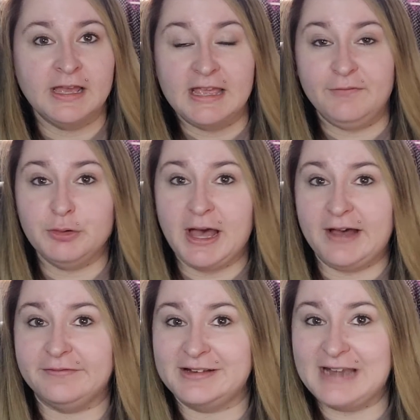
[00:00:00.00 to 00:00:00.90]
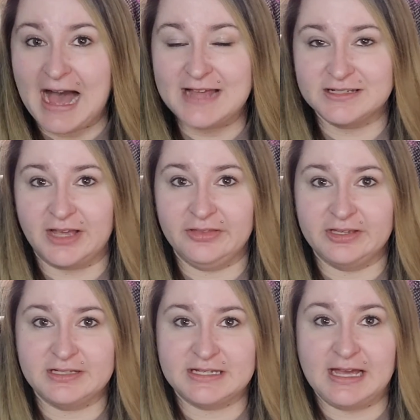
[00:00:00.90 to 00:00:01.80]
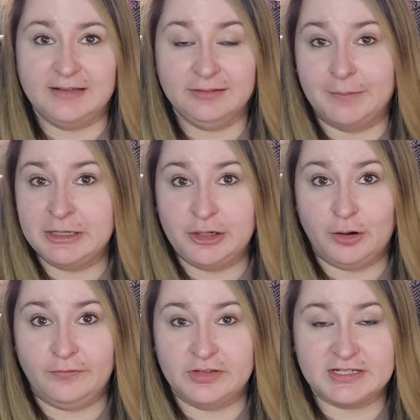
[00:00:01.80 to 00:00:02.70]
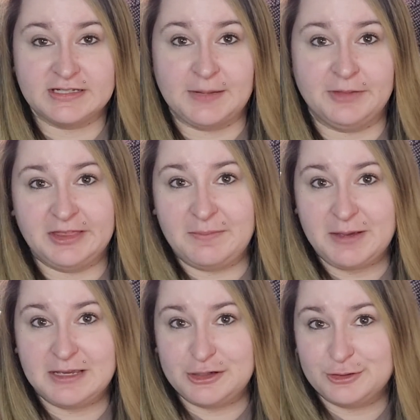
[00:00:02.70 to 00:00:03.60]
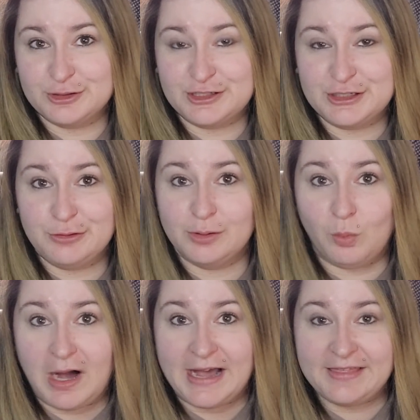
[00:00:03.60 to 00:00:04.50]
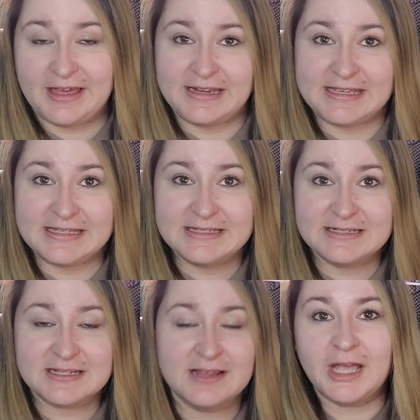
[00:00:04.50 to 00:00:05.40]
If you have not done this yet, let me know if this is something that maybe interests you and why that is.